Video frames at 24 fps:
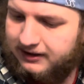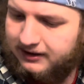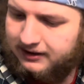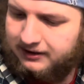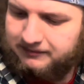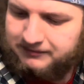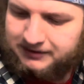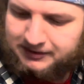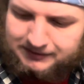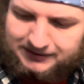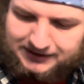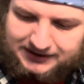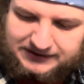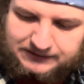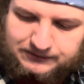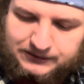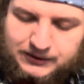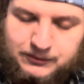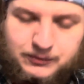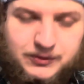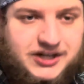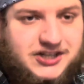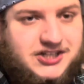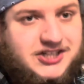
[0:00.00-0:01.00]
Maybe
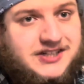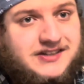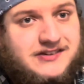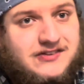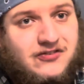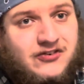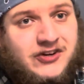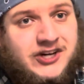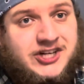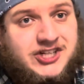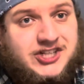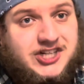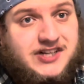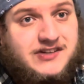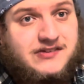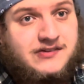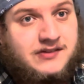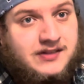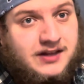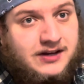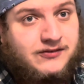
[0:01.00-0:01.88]
rewatching this franchise with